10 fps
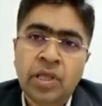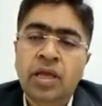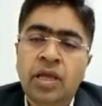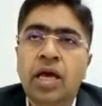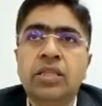
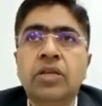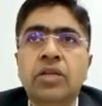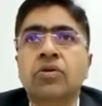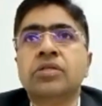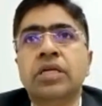and then
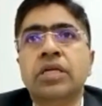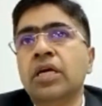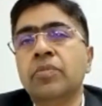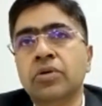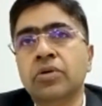you are setting
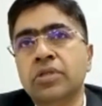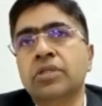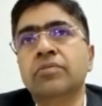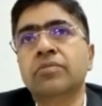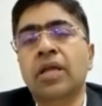up your
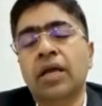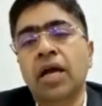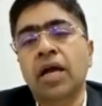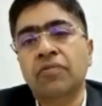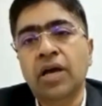systems like
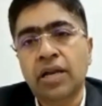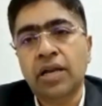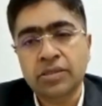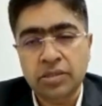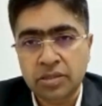
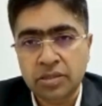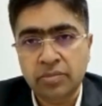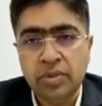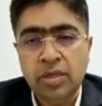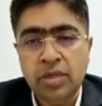IVRS
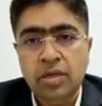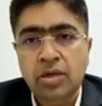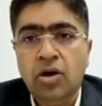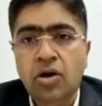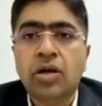system
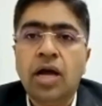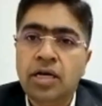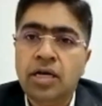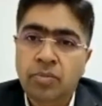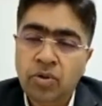or
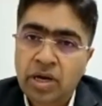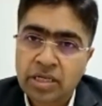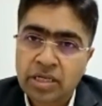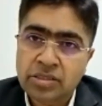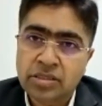
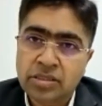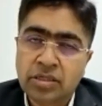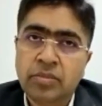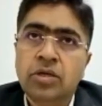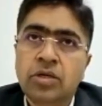IWRS
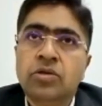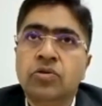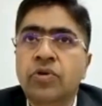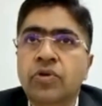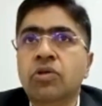system.
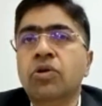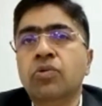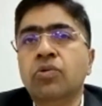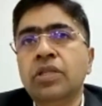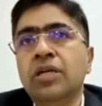So when you are
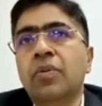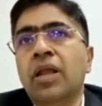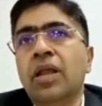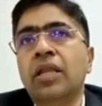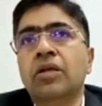doing that
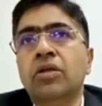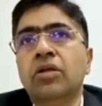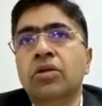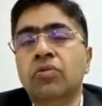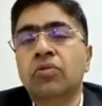planning, you
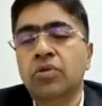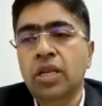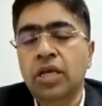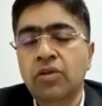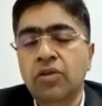need to
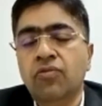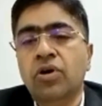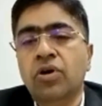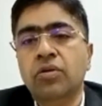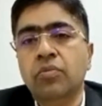really
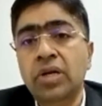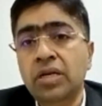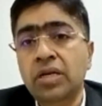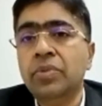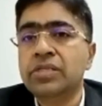involve
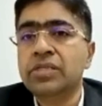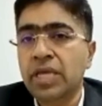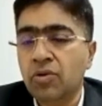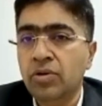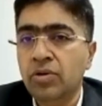multiple
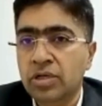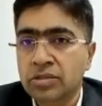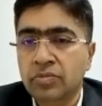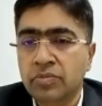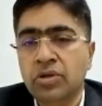
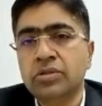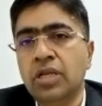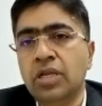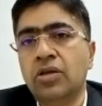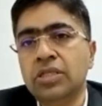stakeholders, because
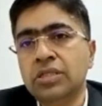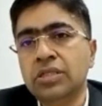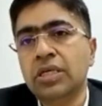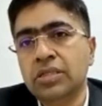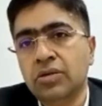the
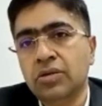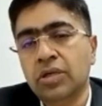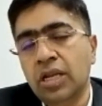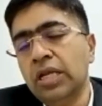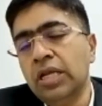logistics or the
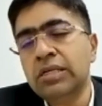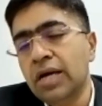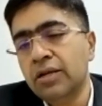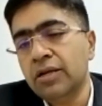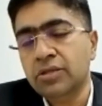clinical
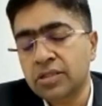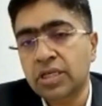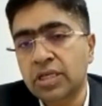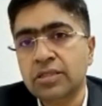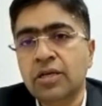trial
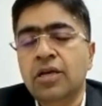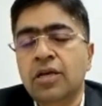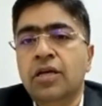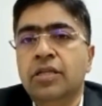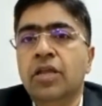logistics,
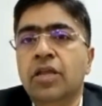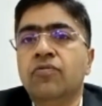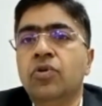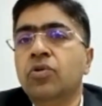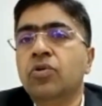they
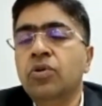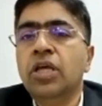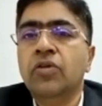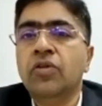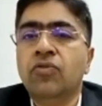not
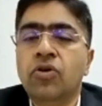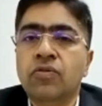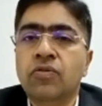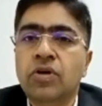only involve